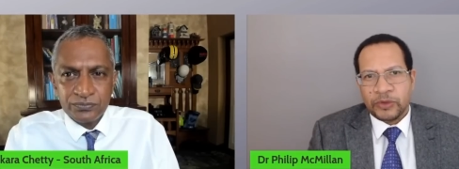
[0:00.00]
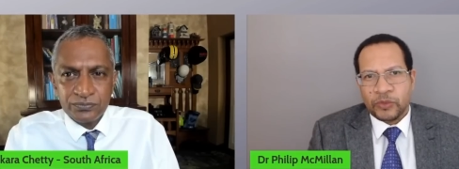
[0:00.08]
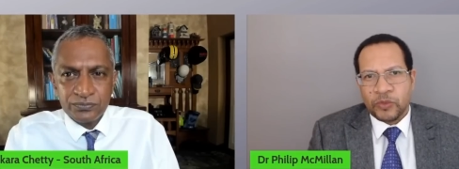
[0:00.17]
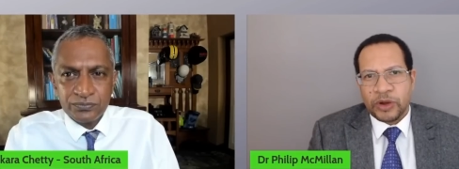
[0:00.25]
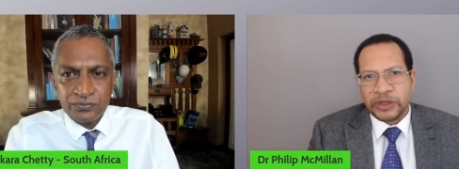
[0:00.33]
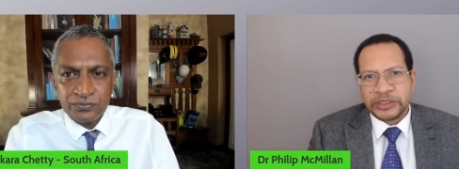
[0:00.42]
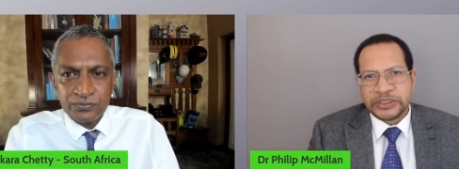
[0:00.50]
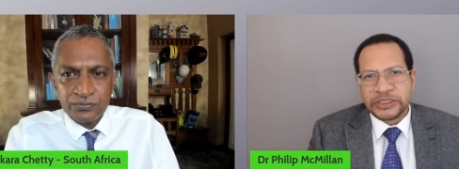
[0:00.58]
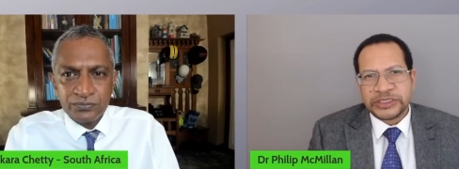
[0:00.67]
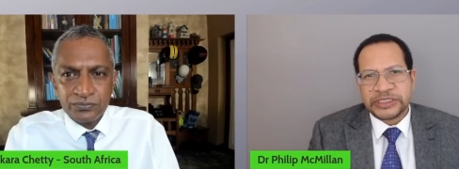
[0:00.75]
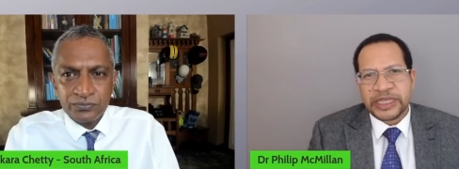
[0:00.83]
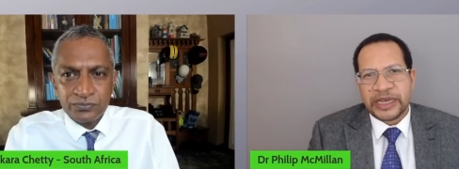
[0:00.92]
Speaker 1: what
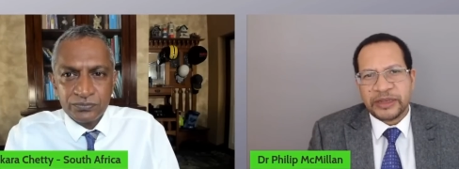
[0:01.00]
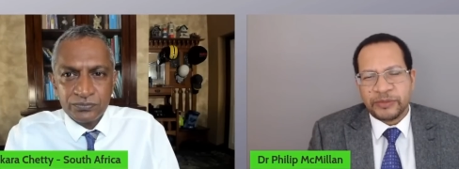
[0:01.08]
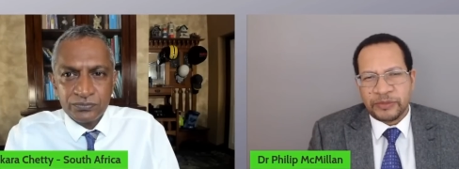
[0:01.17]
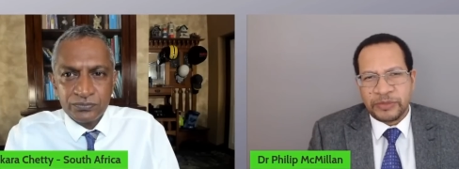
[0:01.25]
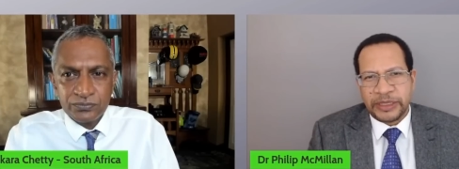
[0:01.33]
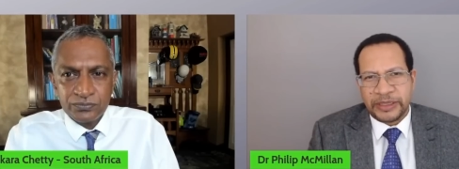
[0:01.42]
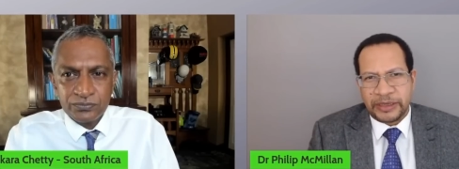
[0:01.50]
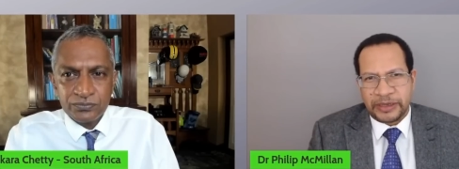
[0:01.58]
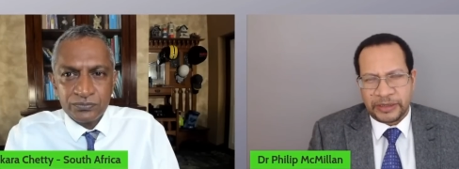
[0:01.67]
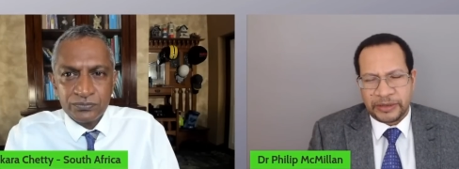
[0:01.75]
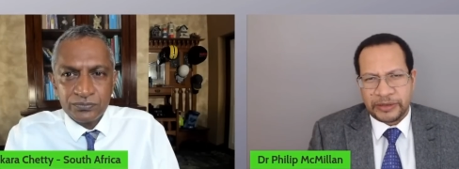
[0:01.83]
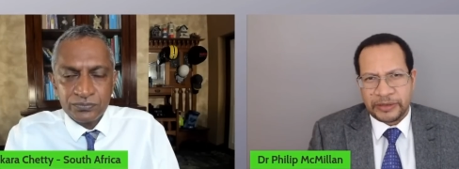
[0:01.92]
does that
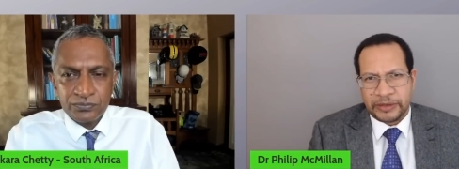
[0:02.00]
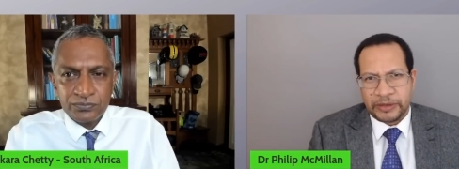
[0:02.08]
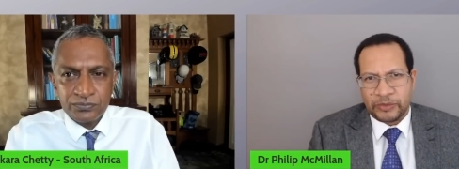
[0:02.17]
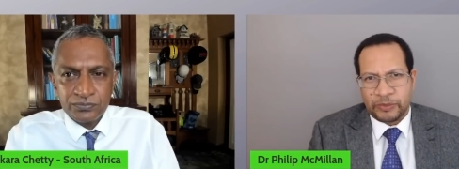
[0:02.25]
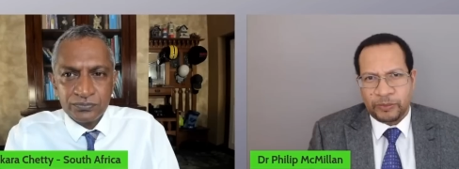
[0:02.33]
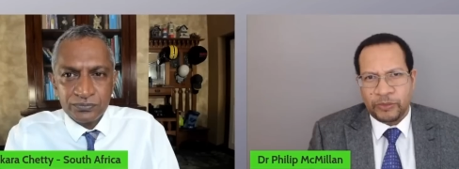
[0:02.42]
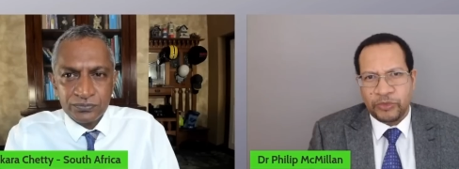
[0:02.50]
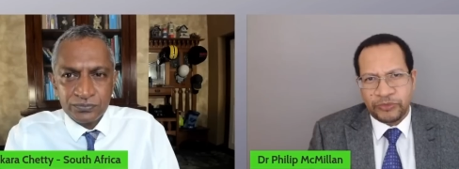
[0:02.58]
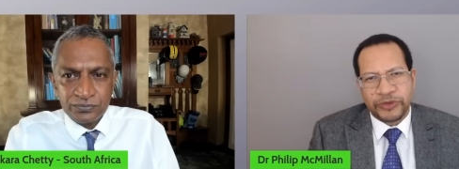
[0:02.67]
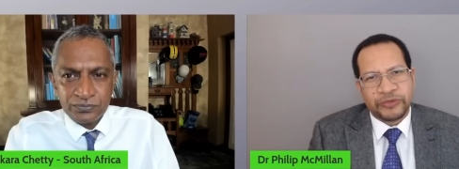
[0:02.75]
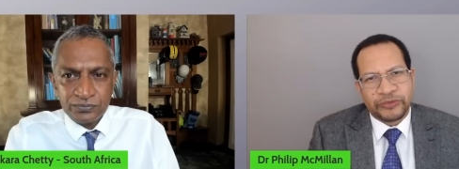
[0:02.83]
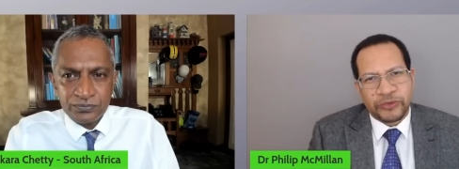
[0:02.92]
mean
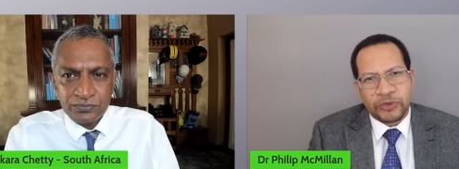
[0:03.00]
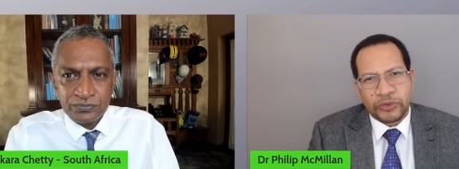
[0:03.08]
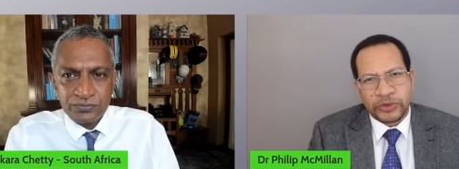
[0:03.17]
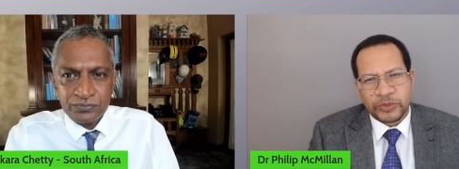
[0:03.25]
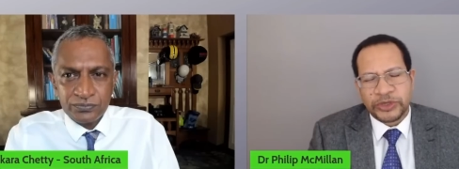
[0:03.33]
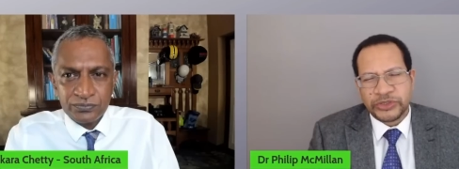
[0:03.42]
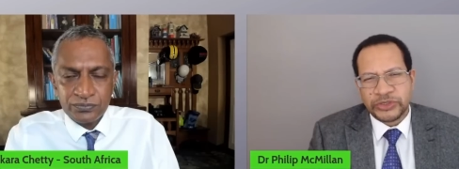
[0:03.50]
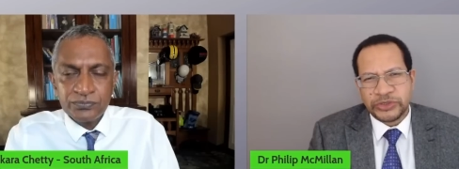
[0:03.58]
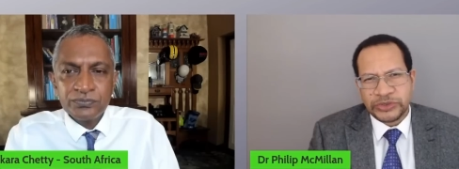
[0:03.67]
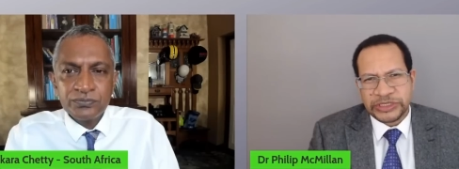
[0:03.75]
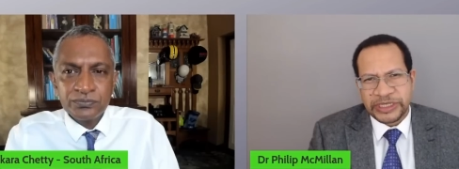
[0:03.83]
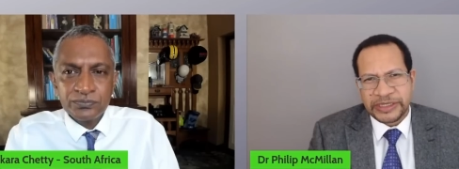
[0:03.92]
moving forward? What do
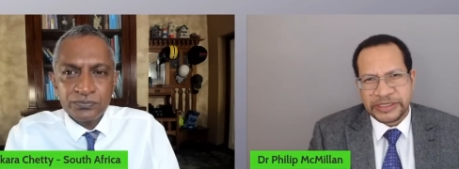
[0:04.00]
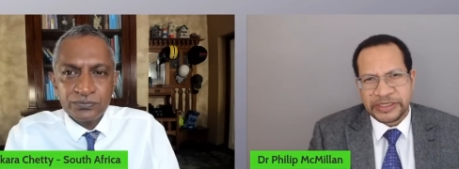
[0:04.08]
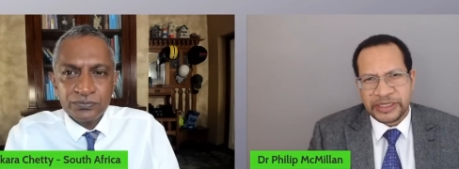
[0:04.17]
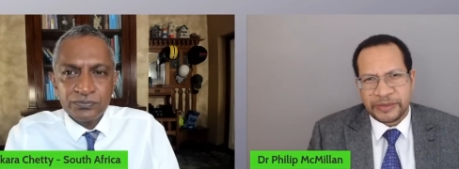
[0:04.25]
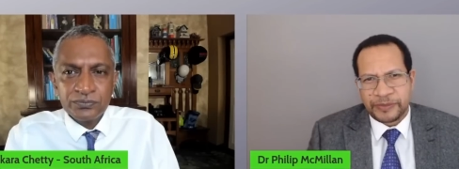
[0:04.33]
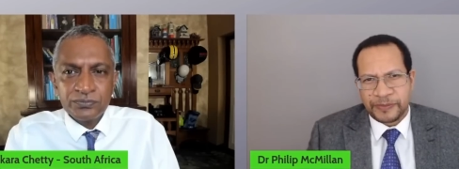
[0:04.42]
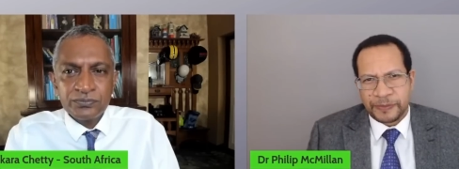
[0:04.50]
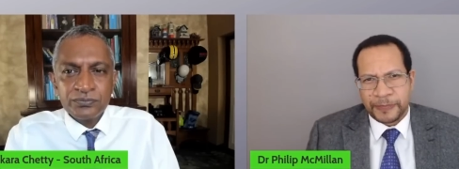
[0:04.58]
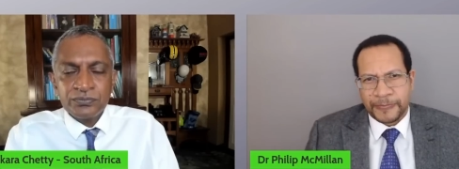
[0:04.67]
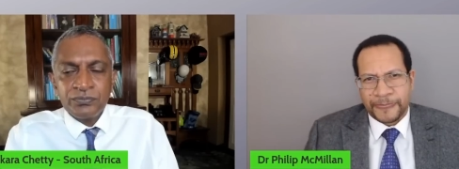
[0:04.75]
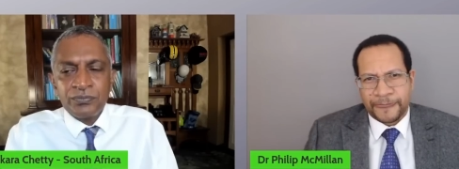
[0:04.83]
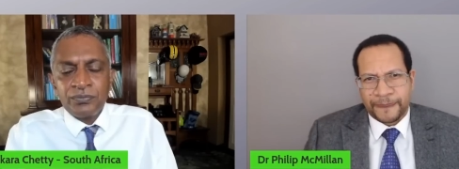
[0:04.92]
you say to them?
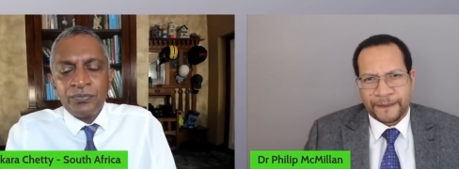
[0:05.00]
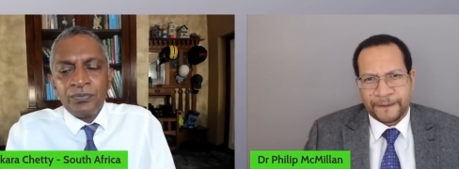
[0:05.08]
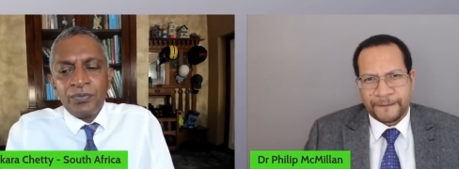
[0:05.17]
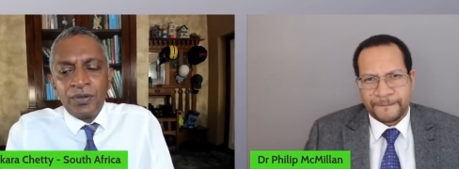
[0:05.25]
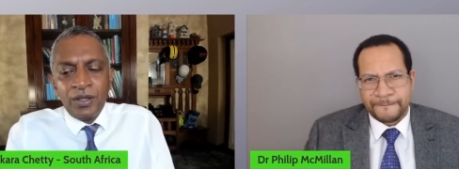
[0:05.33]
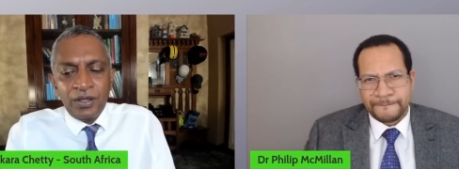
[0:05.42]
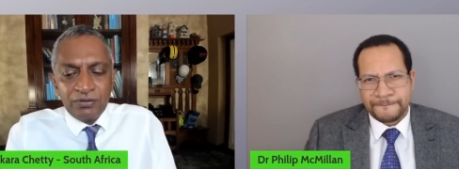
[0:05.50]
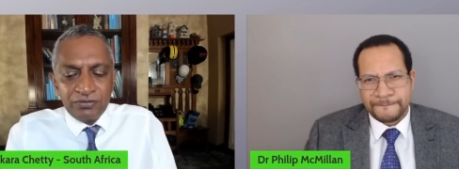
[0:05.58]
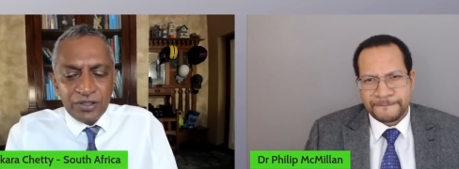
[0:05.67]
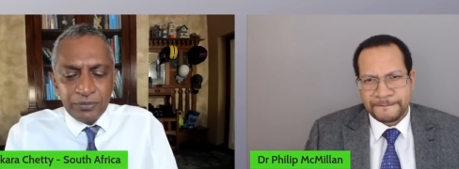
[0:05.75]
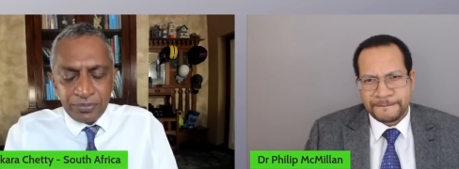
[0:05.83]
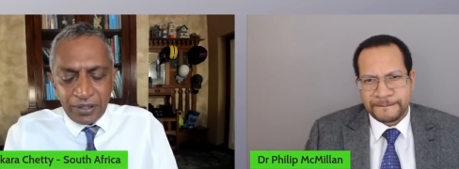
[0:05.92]

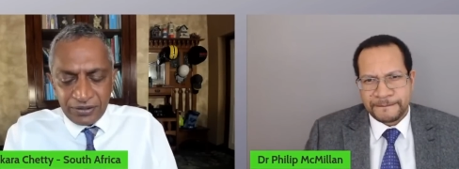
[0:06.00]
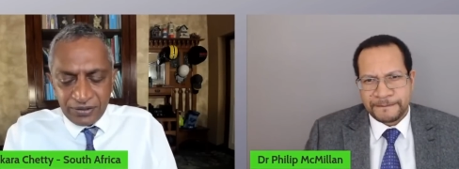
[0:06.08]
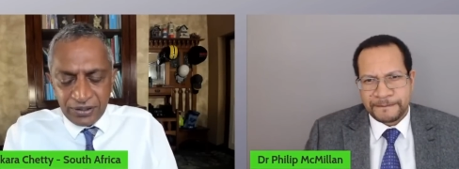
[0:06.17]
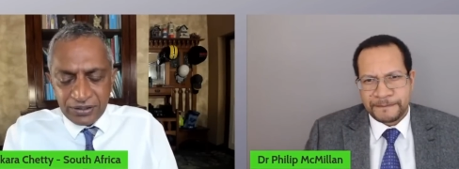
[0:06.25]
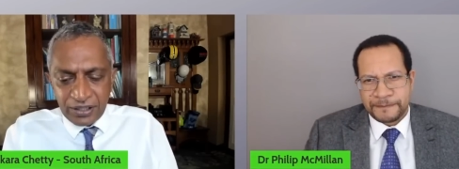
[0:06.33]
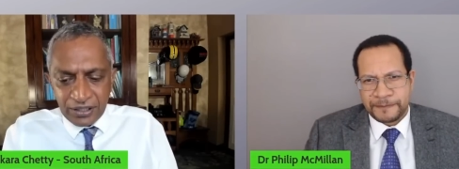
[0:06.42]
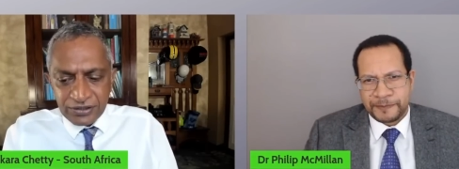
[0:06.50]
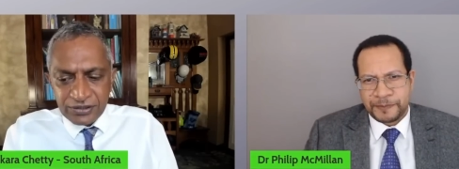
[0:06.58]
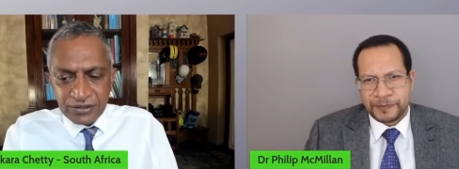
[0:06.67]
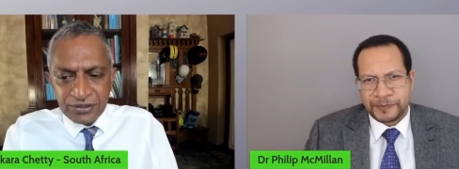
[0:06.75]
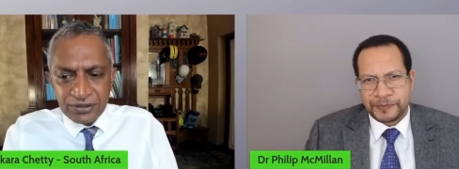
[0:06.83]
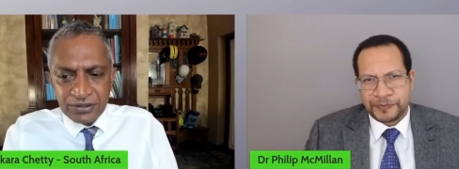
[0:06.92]
Speaker 2: Philip, I think that
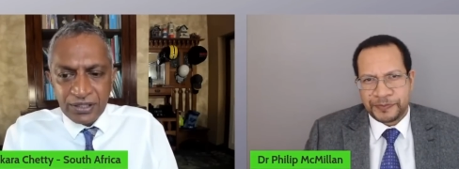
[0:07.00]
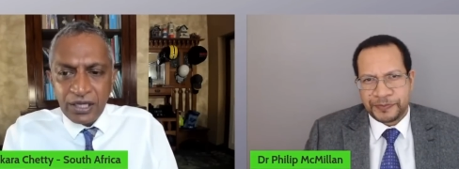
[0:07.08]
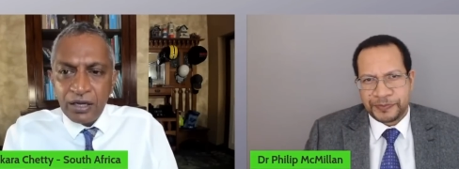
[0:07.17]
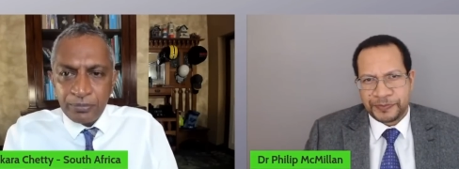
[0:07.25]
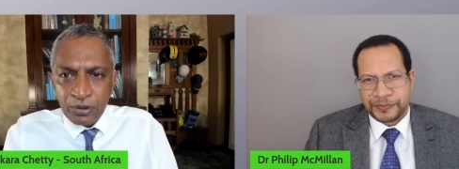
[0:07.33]
there are